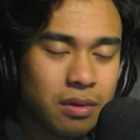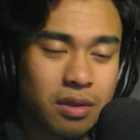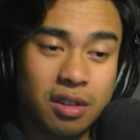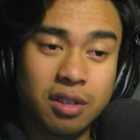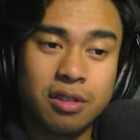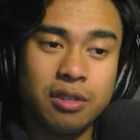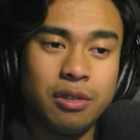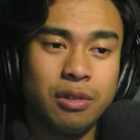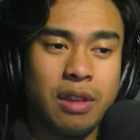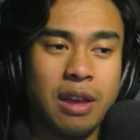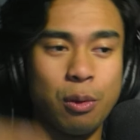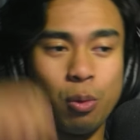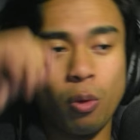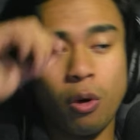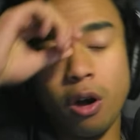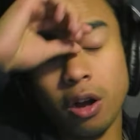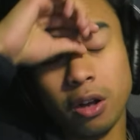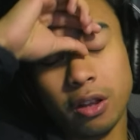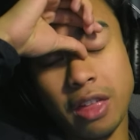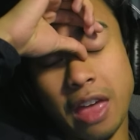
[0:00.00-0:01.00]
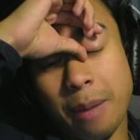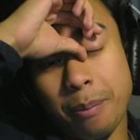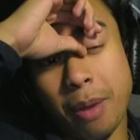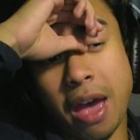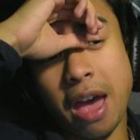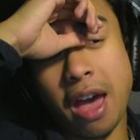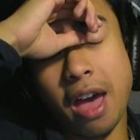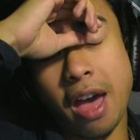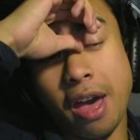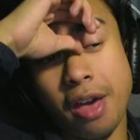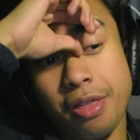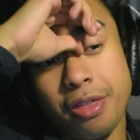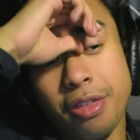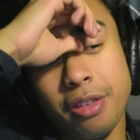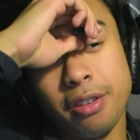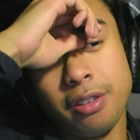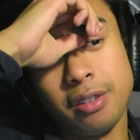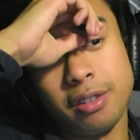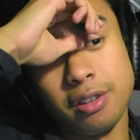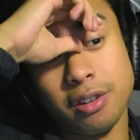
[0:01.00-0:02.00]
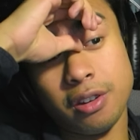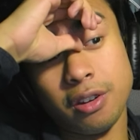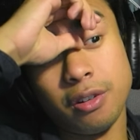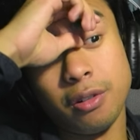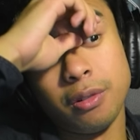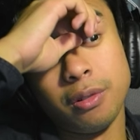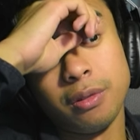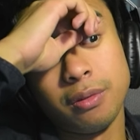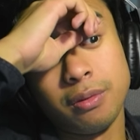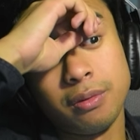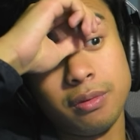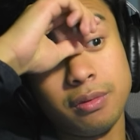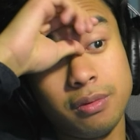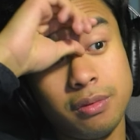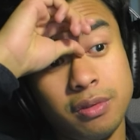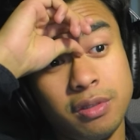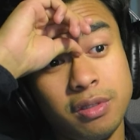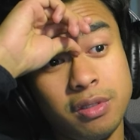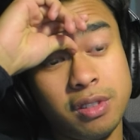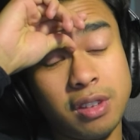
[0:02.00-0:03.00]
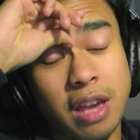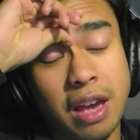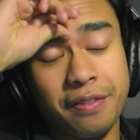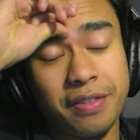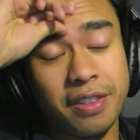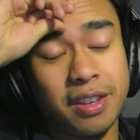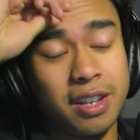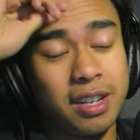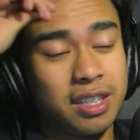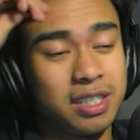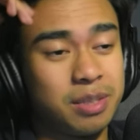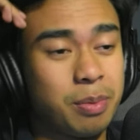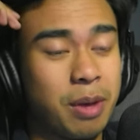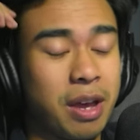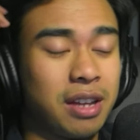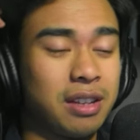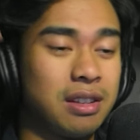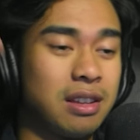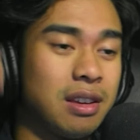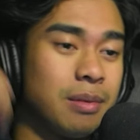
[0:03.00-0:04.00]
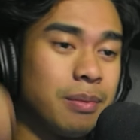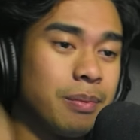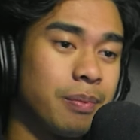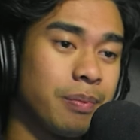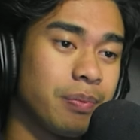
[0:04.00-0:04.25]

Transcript: Dude, they walk that path. You know, you have to expect it.